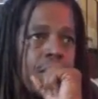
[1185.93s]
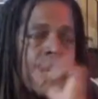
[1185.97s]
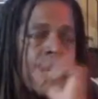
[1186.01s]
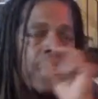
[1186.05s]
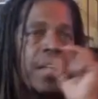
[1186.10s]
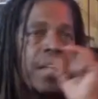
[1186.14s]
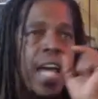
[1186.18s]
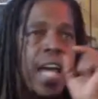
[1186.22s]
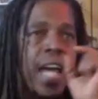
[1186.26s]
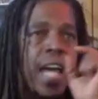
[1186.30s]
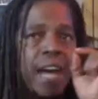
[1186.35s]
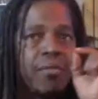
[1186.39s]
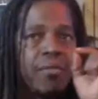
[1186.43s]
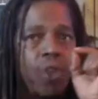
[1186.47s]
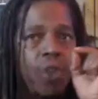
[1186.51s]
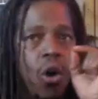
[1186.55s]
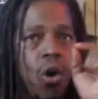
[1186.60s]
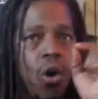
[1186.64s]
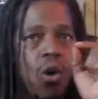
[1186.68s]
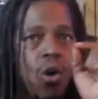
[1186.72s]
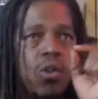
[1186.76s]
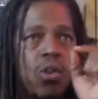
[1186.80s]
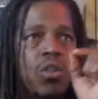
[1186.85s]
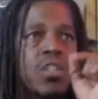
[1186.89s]
They have
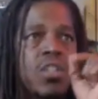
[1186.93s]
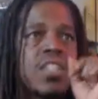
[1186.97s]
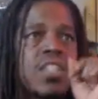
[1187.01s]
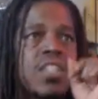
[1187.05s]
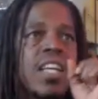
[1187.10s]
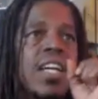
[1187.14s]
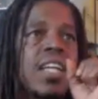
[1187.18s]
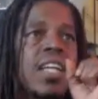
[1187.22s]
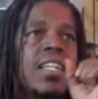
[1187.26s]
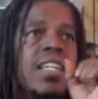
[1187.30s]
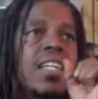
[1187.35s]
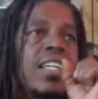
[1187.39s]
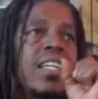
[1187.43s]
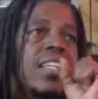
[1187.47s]
all said